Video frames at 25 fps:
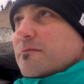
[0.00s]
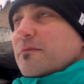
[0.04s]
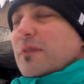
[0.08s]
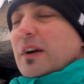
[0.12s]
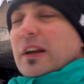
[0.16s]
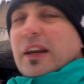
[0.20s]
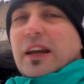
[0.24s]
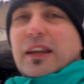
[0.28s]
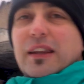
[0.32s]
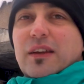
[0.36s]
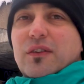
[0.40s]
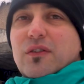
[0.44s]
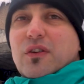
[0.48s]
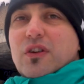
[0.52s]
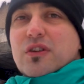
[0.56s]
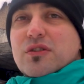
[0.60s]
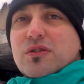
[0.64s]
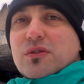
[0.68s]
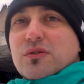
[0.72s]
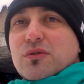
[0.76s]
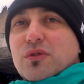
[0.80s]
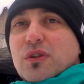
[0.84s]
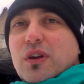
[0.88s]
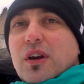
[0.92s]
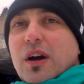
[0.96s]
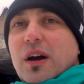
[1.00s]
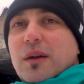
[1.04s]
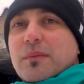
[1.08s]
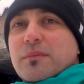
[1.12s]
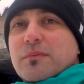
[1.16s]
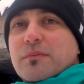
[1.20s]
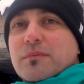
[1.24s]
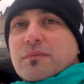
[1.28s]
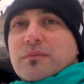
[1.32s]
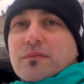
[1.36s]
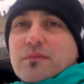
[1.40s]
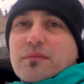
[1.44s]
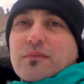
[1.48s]
another reason to
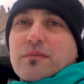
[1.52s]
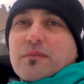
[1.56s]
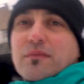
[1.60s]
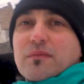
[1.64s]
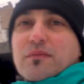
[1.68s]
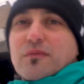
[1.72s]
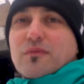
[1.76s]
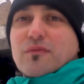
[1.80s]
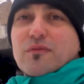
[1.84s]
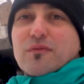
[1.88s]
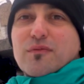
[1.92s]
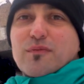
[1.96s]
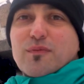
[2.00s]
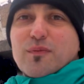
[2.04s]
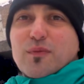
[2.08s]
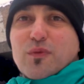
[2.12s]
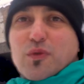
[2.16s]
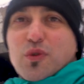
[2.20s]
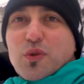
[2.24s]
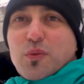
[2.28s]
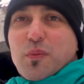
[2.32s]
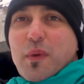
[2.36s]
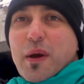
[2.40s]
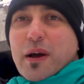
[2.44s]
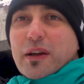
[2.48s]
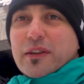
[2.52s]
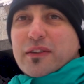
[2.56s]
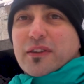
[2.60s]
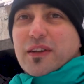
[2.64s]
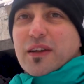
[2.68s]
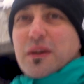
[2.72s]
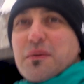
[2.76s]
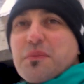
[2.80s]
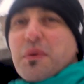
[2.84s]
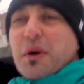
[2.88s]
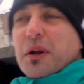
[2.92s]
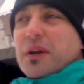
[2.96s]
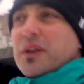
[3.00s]
come to Mount
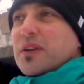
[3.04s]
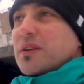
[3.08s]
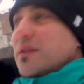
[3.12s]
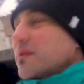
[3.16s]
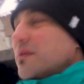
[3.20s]
Igman,